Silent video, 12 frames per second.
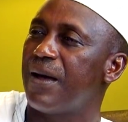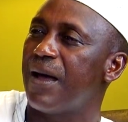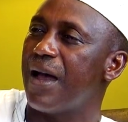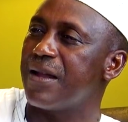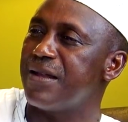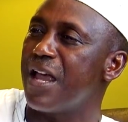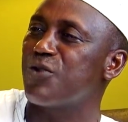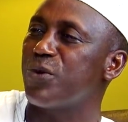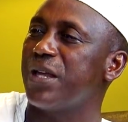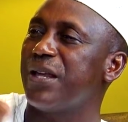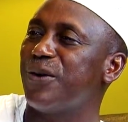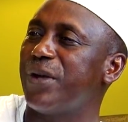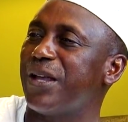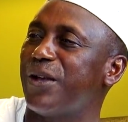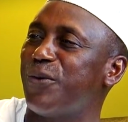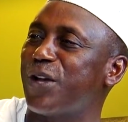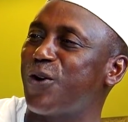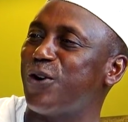And then we
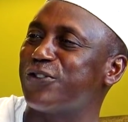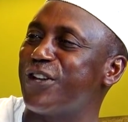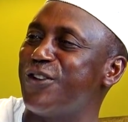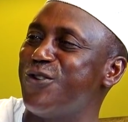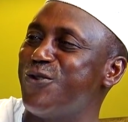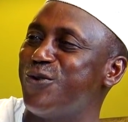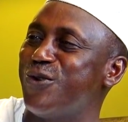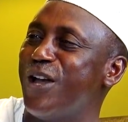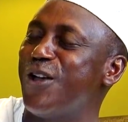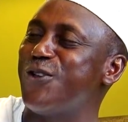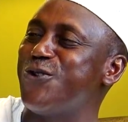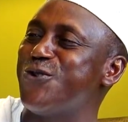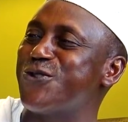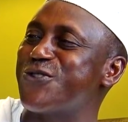cause a new youth